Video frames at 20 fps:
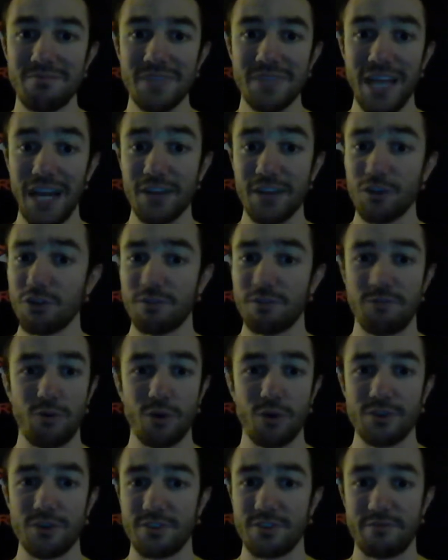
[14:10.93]
And I look
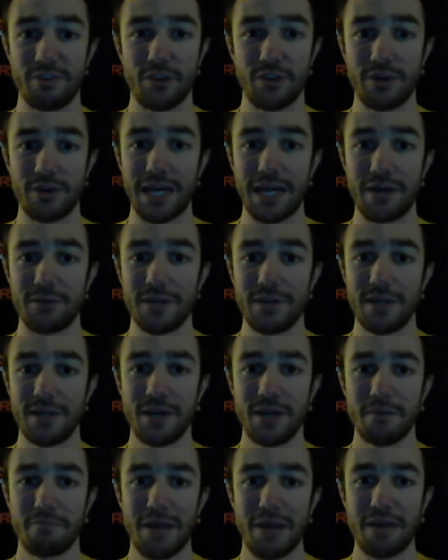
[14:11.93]
forward to filling out
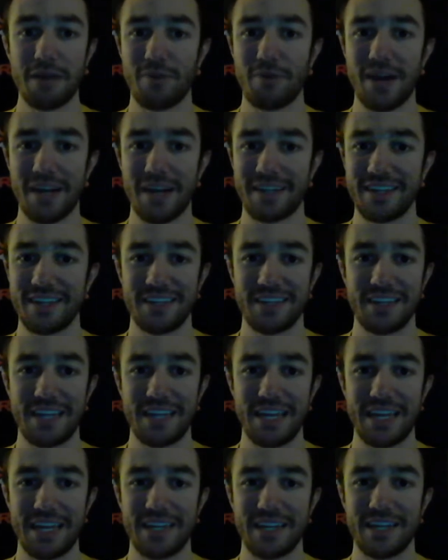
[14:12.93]
my bracket,
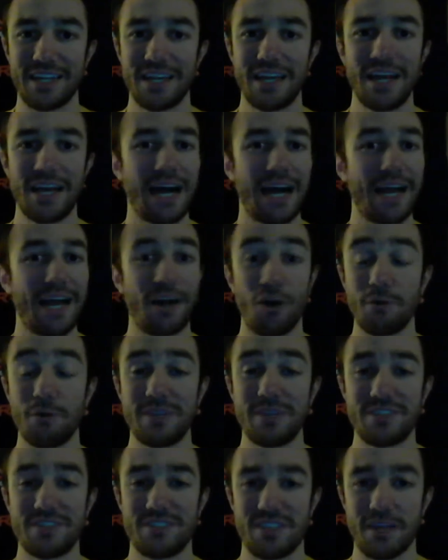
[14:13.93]
and I hope
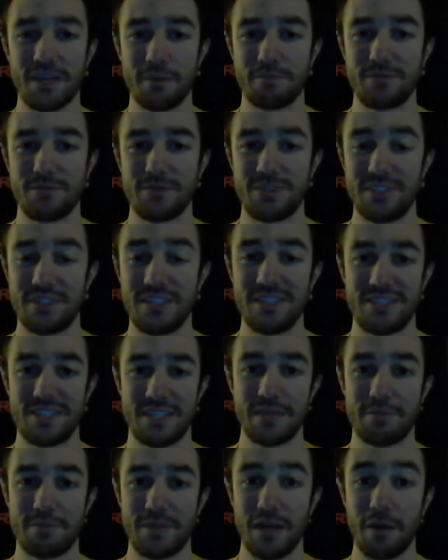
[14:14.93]
these
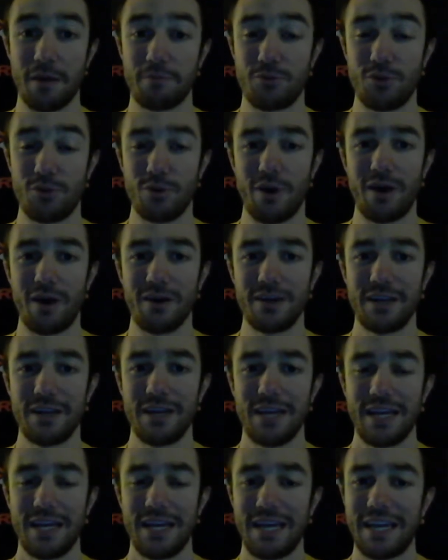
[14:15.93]
tips helped you all.
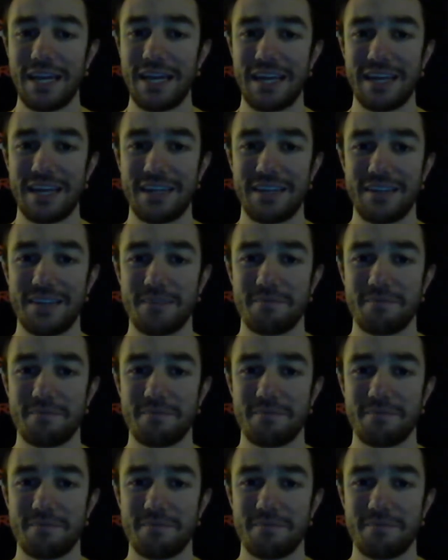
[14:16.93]
And